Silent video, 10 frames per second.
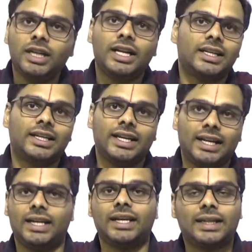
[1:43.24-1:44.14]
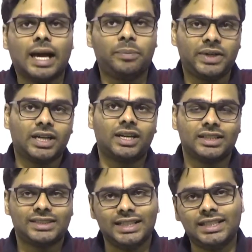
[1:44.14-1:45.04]
debt creating capital
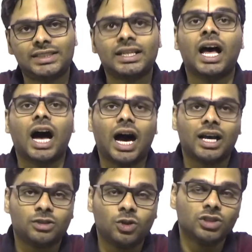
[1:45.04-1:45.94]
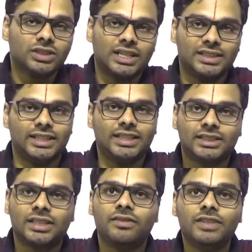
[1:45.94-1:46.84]
receipts are those
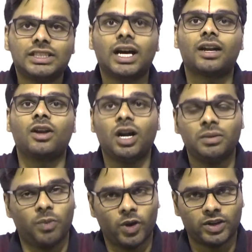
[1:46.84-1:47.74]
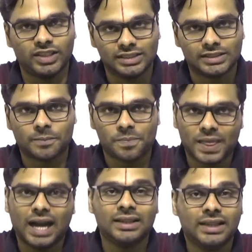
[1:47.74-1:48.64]
receipts which are not borrowings
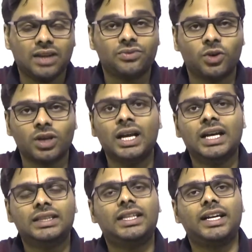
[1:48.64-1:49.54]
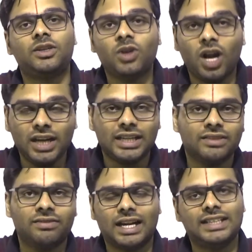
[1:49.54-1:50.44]
and therefore they do not
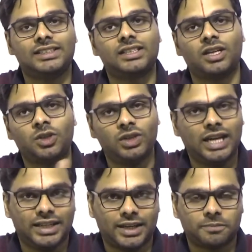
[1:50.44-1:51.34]
give rise to debt.